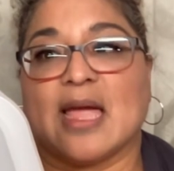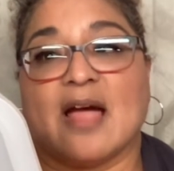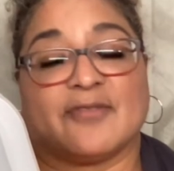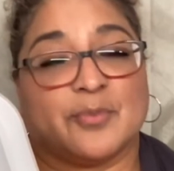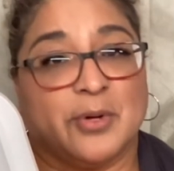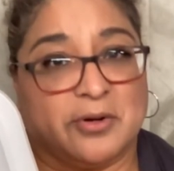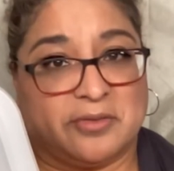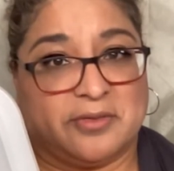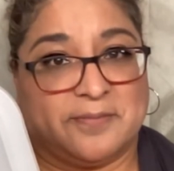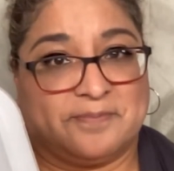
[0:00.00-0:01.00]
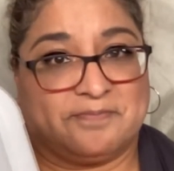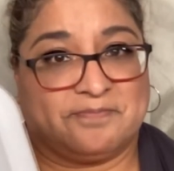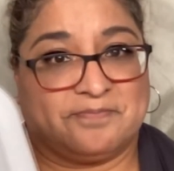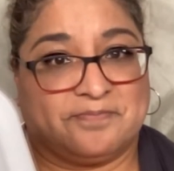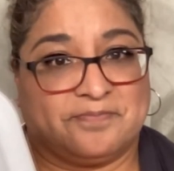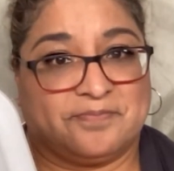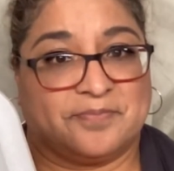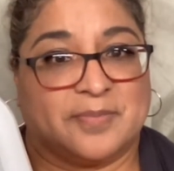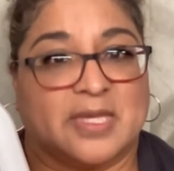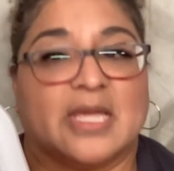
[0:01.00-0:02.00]
after birth.
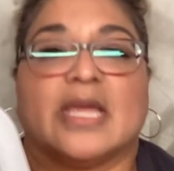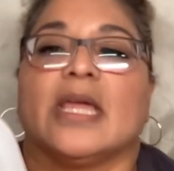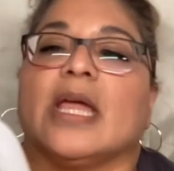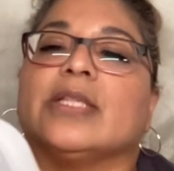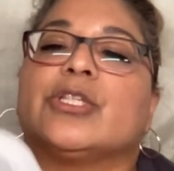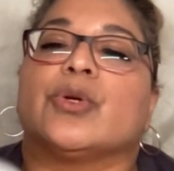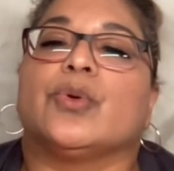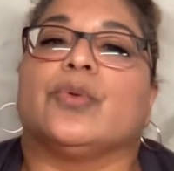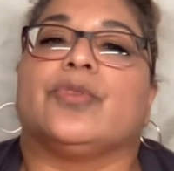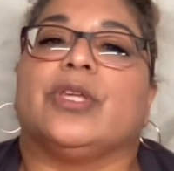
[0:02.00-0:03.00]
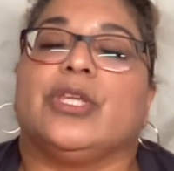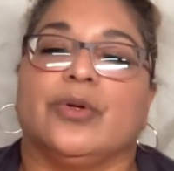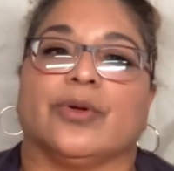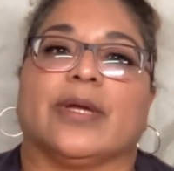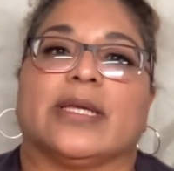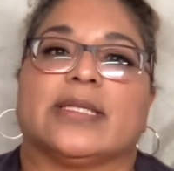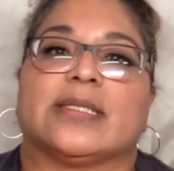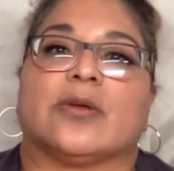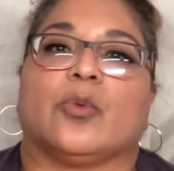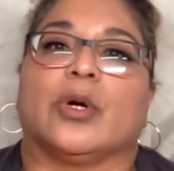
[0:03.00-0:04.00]
And so the
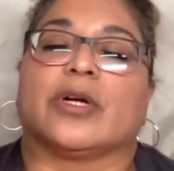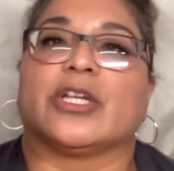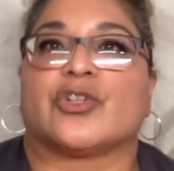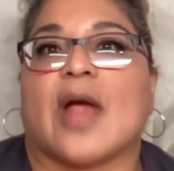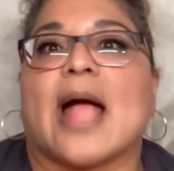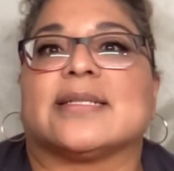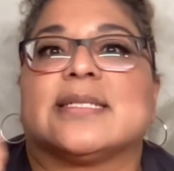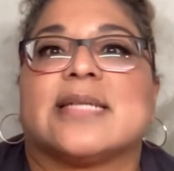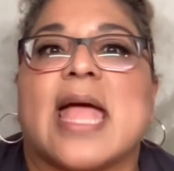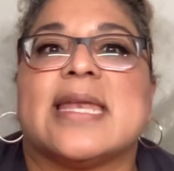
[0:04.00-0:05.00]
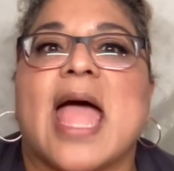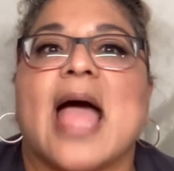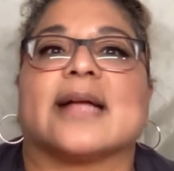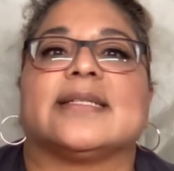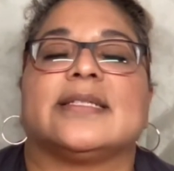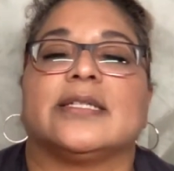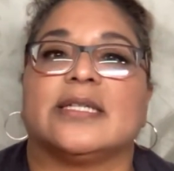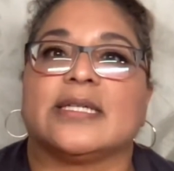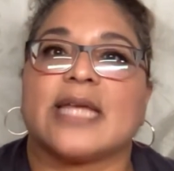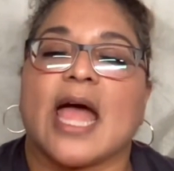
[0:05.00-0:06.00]
uterus will contract and act to
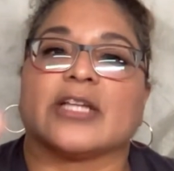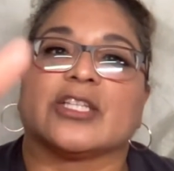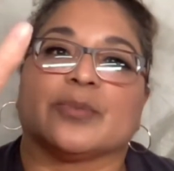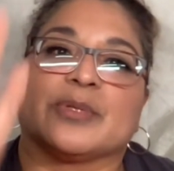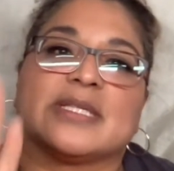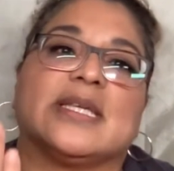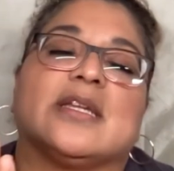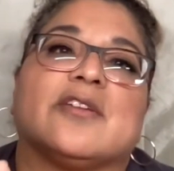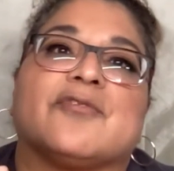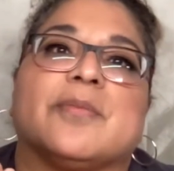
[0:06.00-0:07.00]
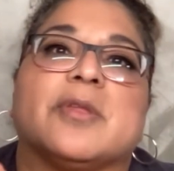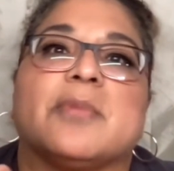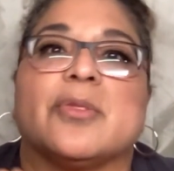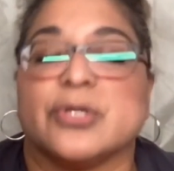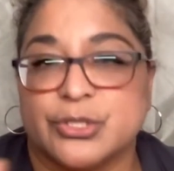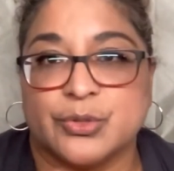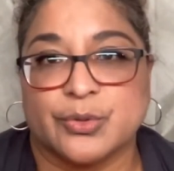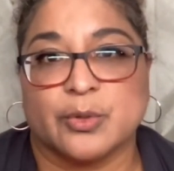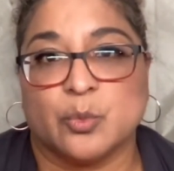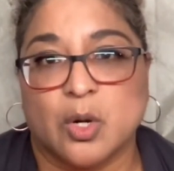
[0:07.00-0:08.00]
detach the placenta from the mother's
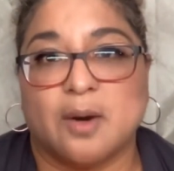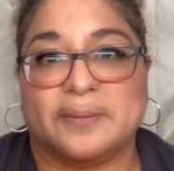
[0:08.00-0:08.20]
uterine wall.